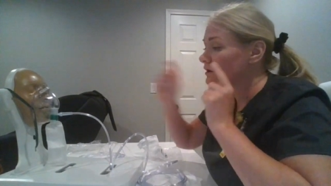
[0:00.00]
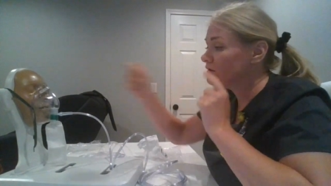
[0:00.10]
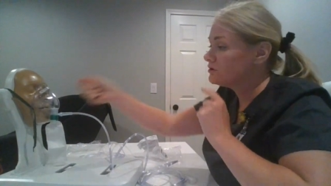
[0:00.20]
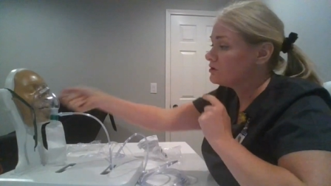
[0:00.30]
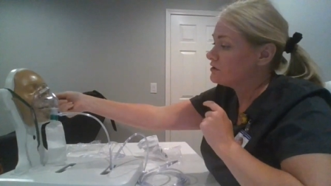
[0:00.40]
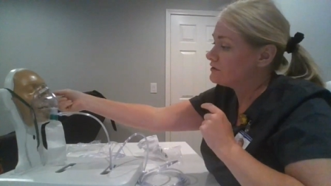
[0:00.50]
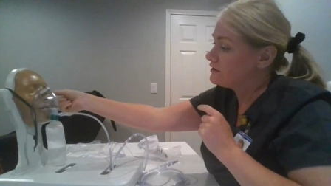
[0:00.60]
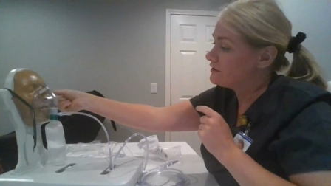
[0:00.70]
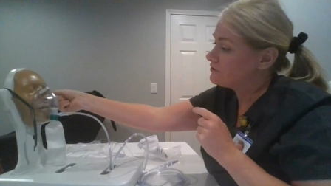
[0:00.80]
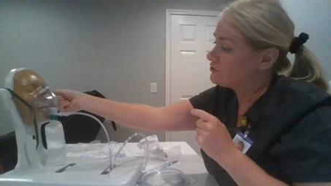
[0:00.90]
along
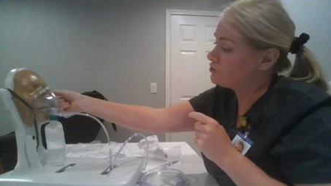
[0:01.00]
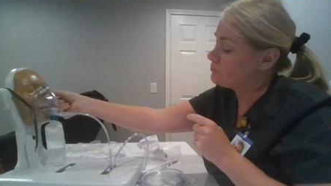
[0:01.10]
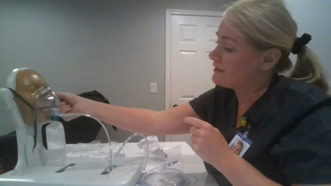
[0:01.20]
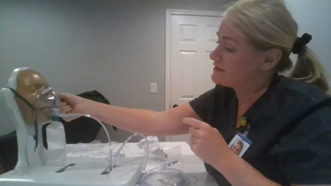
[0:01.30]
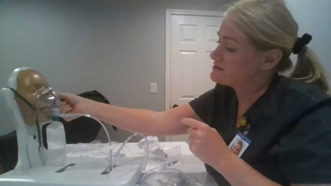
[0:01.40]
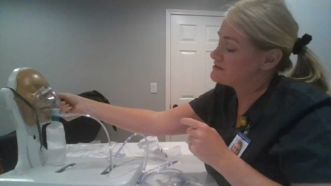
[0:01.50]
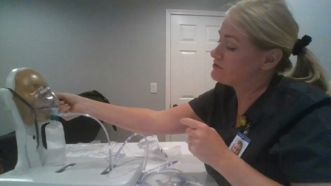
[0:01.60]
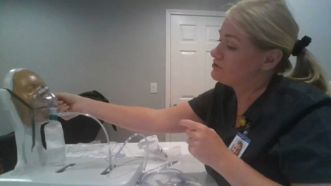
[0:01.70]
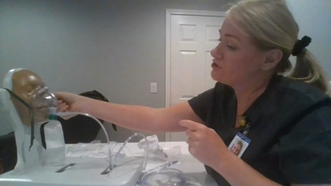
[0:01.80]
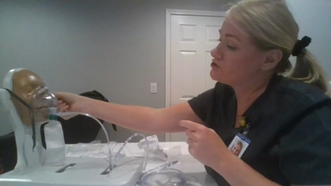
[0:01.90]
under your bands
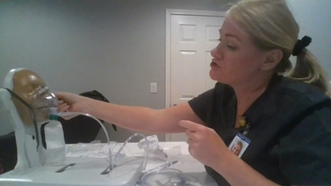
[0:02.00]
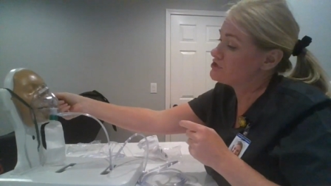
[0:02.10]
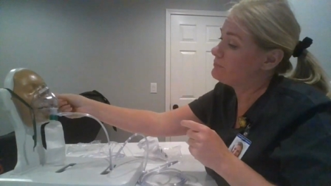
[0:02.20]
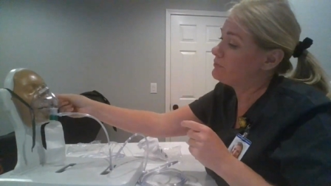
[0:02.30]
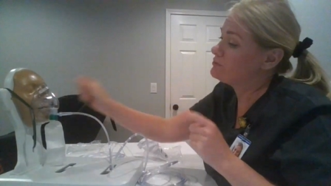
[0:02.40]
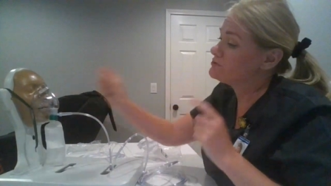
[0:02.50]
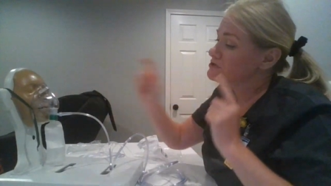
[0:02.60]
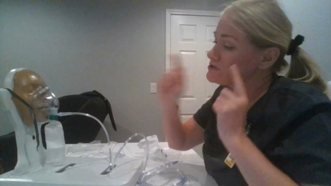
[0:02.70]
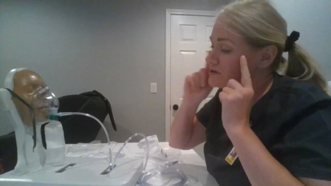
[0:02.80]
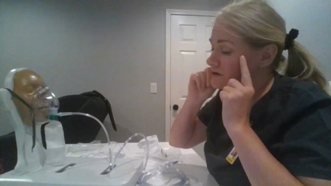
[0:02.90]
here on your
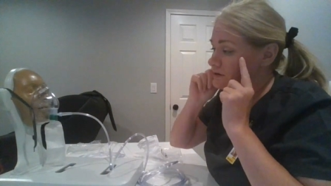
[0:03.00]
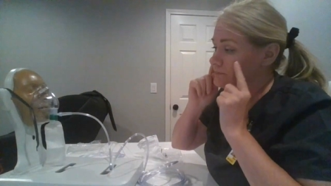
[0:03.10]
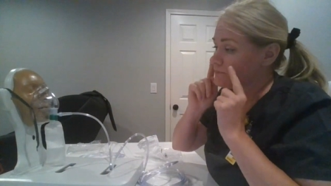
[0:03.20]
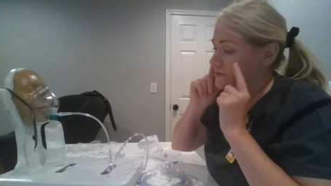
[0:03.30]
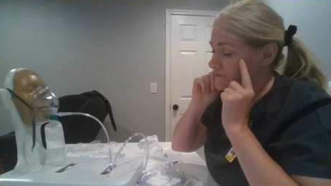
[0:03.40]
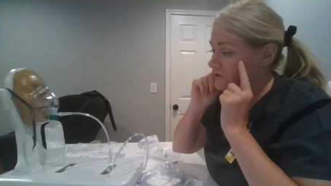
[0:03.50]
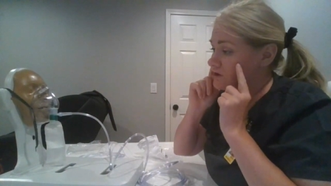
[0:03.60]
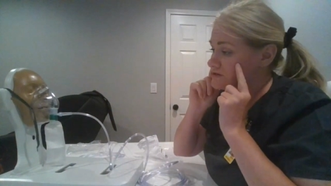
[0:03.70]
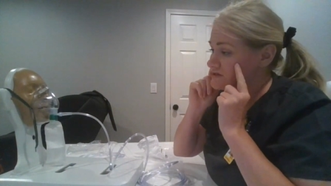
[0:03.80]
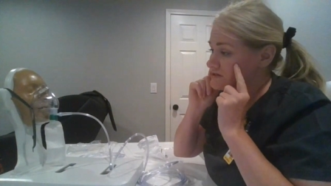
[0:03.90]
cheekbones if it
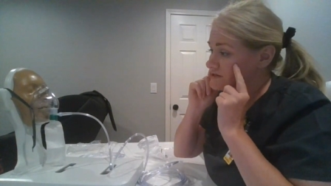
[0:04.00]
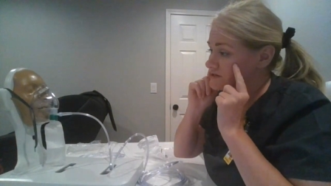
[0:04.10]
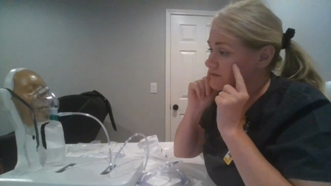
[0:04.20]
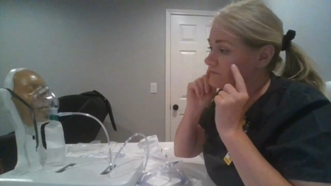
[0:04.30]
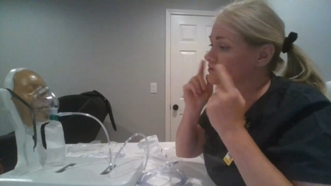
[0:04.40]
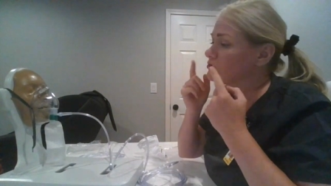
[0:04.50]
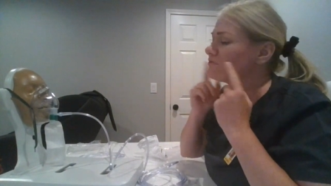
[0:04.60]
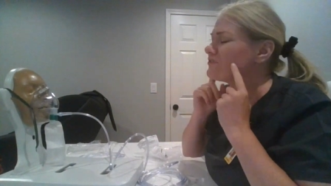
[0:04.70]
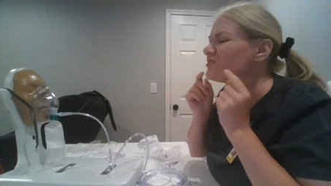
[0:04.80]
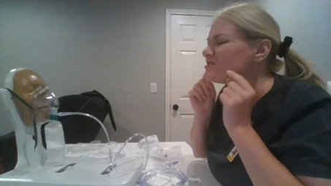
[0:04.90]
causes discomfort, or
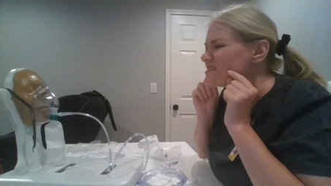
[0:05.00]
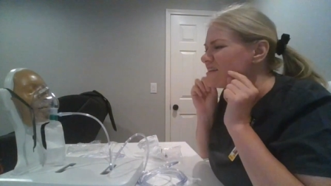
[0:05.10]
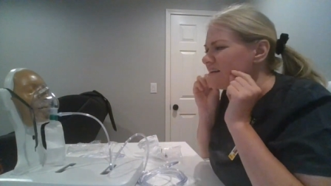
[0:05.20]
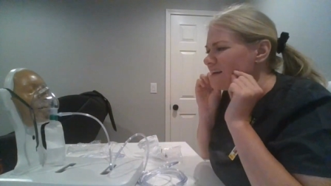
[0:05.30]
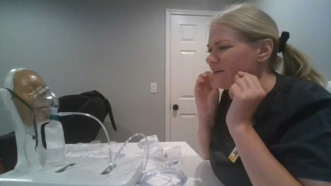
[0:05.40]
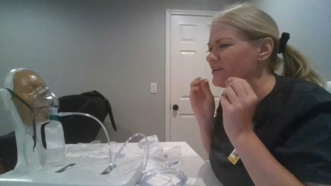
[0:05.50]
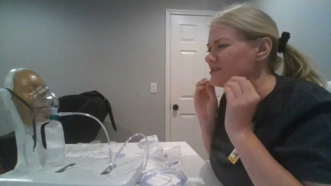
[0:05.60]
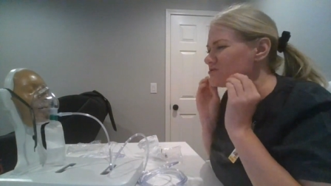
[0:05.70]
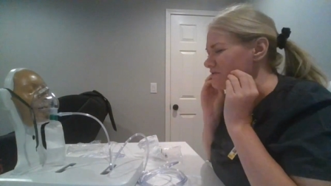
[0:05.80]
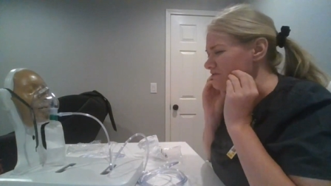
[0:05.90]
if there's any
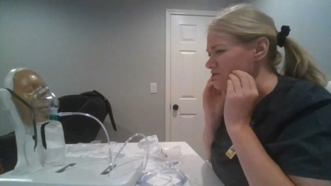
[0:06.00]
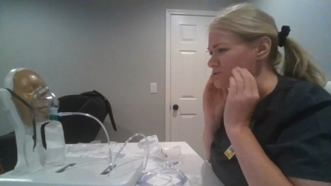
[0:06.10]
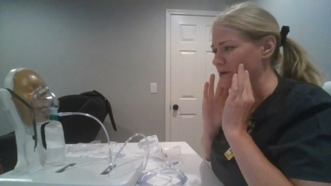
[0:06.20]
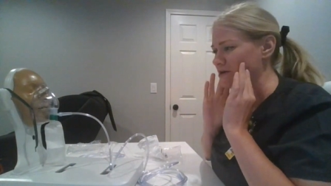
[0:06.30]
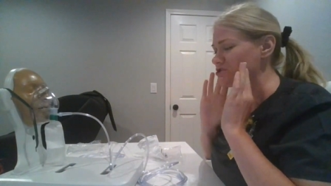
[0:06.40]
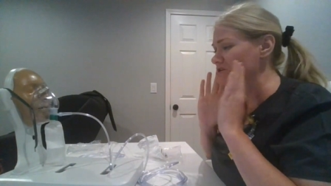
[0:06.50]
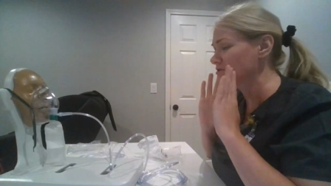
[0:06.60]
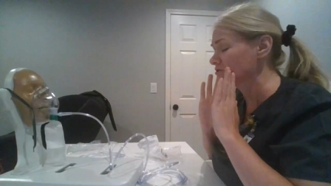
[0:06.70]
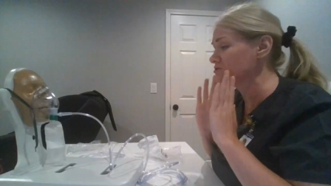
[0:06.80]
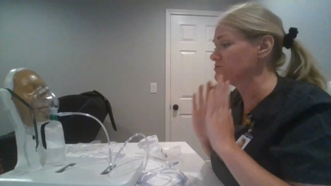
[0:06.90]
areas where it feels
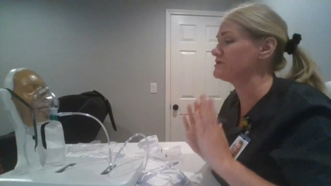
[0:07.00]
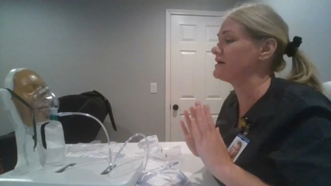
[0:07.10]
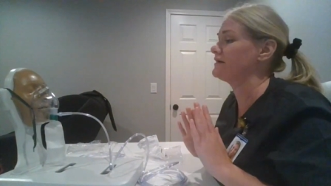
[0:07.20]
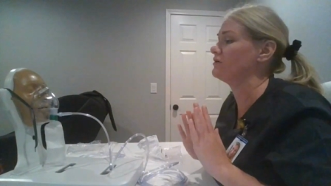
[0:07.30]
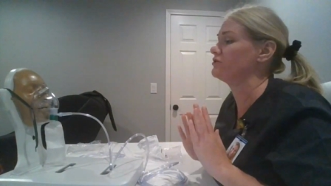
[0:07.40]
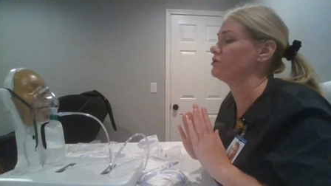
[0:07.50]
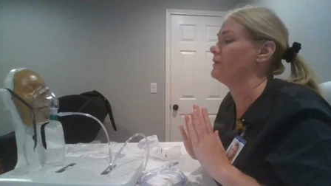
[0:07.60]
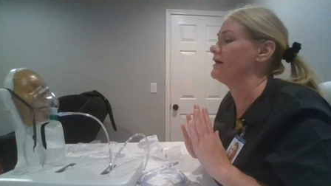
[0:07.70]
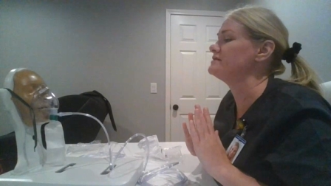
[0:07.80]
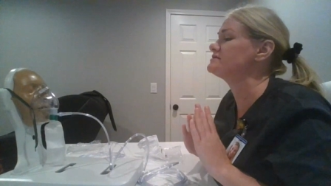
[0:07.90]
pinching or too tight on your
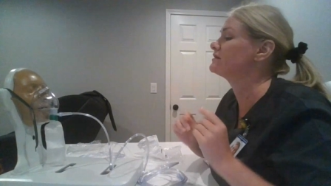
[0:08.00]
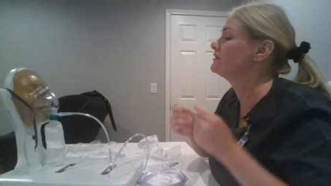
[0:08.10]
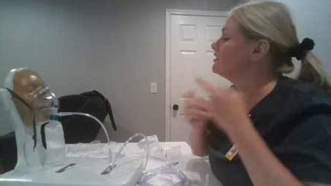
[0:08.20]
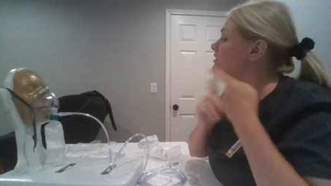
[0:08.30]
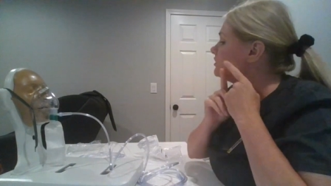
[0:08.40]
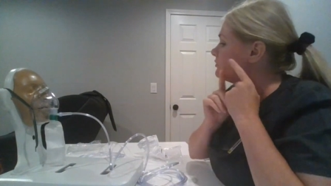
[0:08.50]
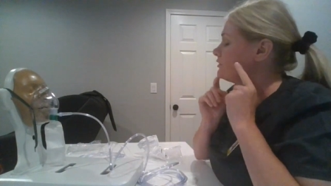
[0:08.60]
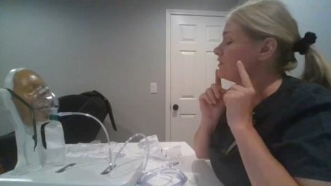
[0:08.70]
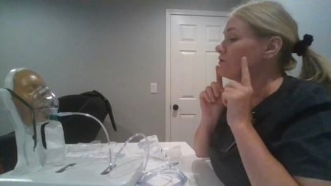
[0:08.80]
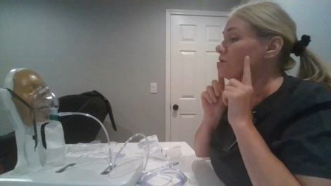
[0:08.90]
mask.
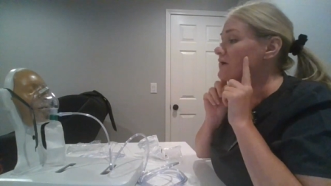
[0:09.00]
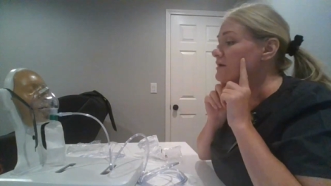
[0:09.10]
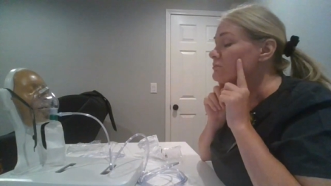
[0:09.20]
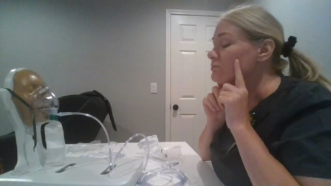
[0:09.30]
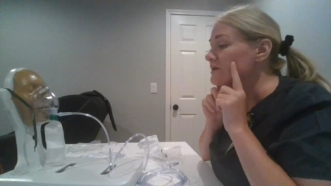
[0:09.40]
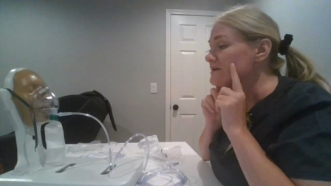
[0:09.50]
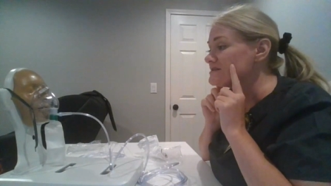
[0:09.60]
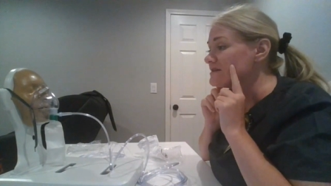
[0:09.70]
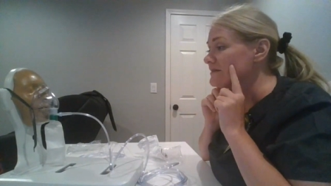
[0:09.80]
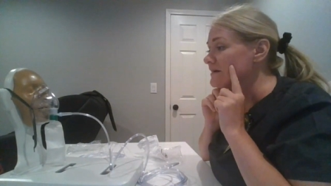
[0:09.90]
We can go ahead and
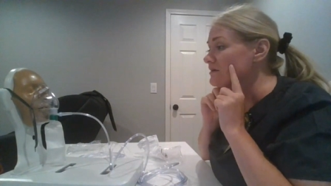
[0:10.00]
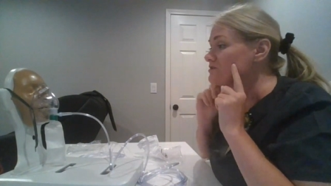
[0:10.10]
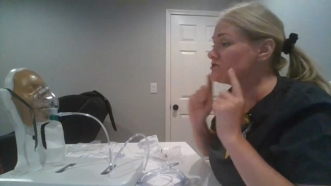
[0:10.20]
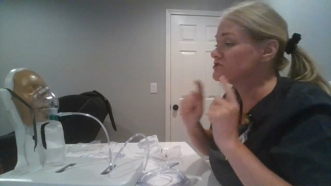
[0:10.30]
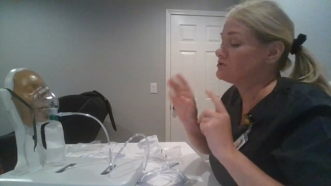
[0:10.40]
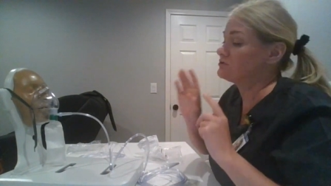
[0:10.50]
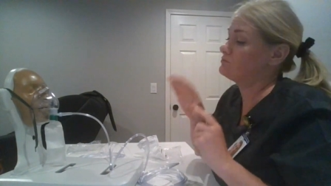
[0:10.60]
place it there, just